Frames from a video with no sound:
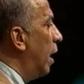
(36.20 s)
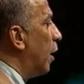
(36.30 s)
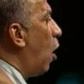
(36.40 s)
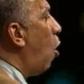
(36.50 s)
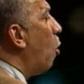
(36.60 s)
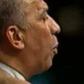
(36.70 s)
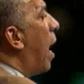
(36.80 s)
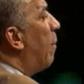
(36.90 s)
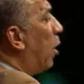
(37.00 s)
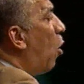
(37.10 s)
The whole
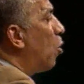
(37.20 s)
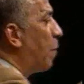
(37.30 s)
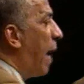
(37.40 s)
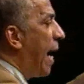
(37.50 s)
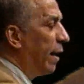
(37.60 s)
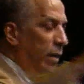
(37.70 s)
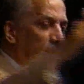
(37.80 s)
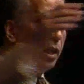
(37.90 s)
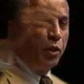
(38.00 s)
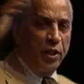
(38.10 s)
problem goes
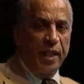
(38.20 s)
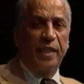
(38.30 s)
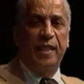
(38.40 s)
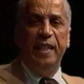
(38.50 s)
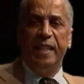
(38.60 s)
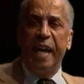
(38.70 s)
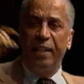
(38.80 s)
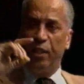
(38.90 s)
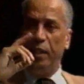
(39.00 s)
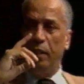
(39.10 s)
back to
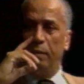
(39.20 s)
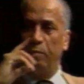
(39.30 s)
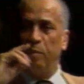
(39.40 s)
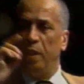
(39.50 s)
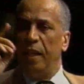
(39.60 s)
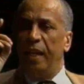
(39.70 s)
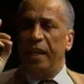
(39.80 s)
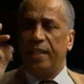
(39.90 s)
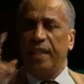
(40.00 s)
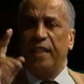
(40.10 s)
1619.
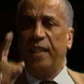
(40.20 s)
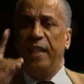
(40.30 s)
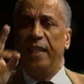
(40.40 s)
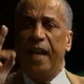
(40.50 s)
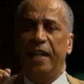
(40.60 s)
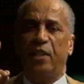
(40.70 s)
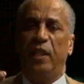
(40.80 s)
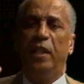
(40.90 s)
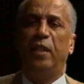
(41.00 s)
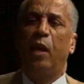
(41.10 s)
In
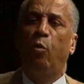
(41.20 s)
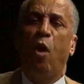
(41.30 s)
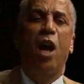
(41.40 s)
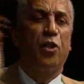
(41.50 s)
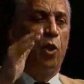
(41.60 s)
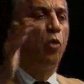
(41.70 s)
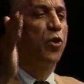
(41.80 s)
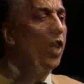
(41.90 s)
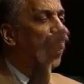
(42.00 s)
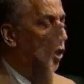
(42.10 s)
1619, there was no
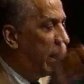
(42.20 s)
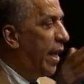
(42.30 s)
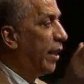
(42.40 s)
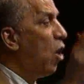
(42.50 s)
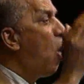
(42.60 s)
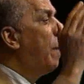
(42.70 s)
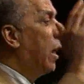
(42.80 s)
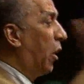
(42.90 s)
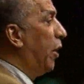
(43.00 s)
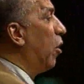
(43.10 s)
such thing. Y'all be
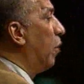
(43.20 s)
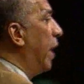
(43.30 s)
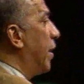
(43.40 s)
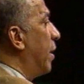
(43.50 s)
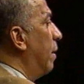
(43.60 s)
clear on this.